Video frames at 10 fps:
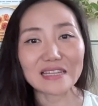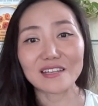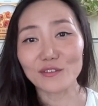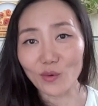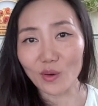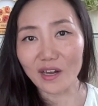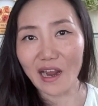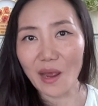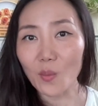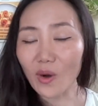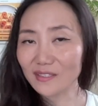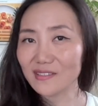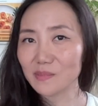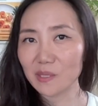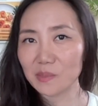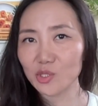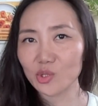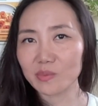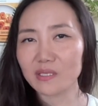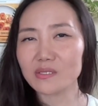Therefore, I wanted this baby
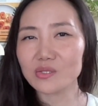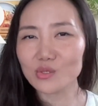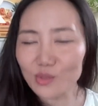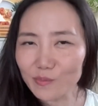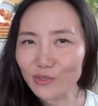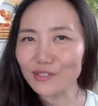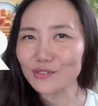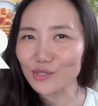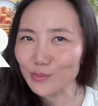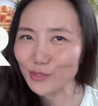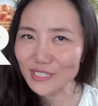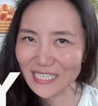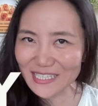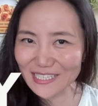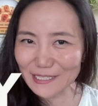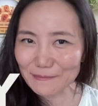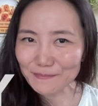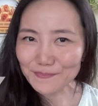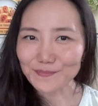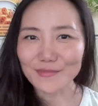to be super duper tasty,
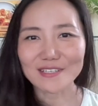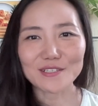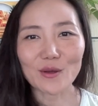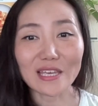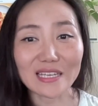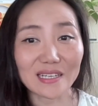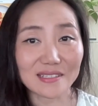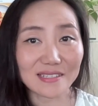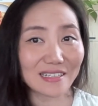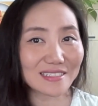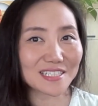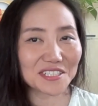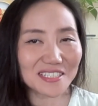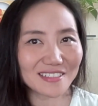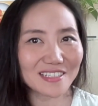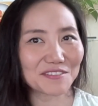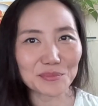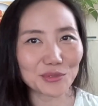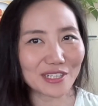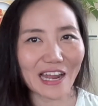so I can get excited to eat it
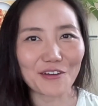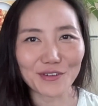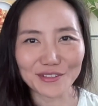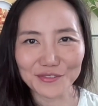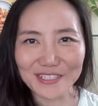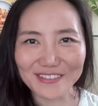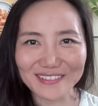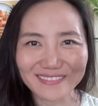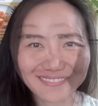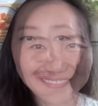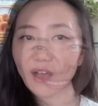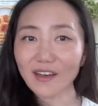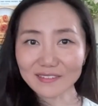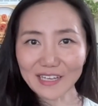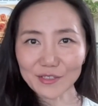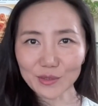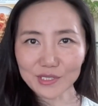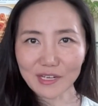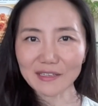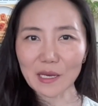even pulling it out from the freezer. On that
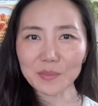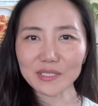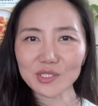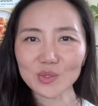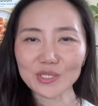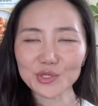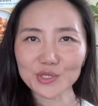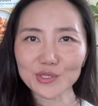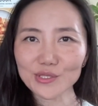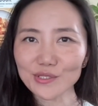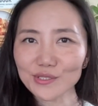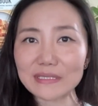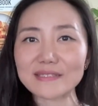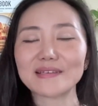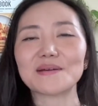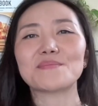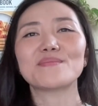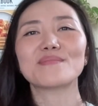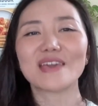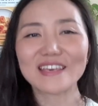note, allow me to introduce you to this
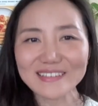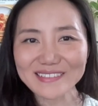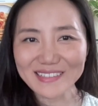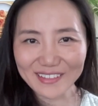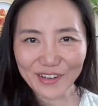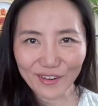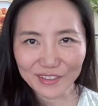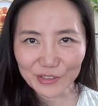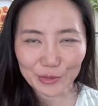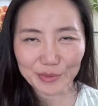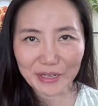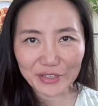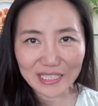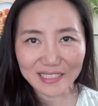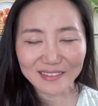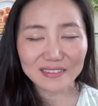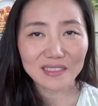amazing garlic herb marinade.